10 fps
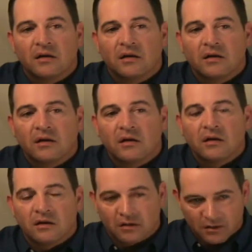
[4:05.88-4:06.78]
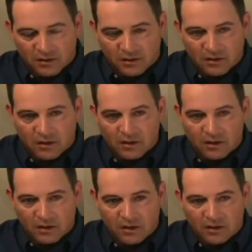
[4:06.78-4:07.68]

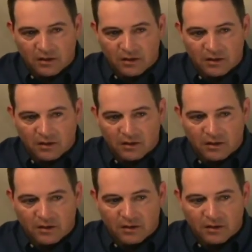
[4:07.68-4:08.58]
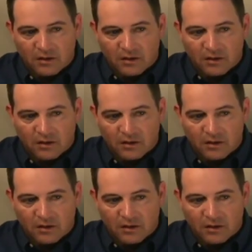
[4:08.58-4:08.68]
(no one is talking)